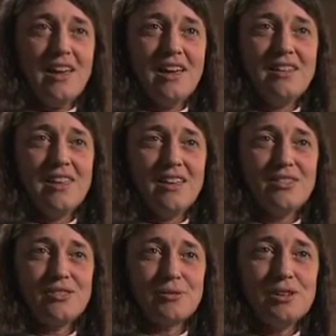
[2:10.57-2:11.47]
And
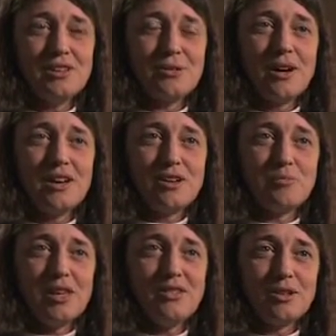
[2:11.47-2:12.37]
that's really quite an
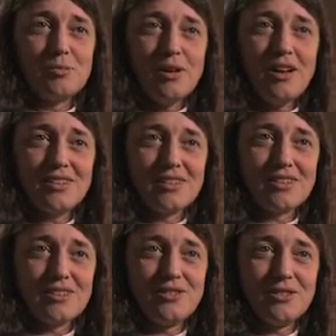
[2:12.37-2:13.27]
amazing
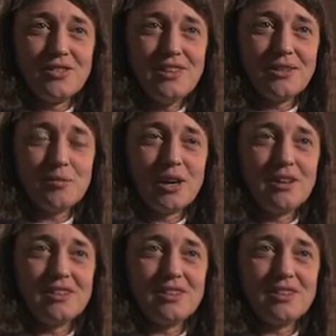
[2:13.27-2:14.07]
process if you think about it,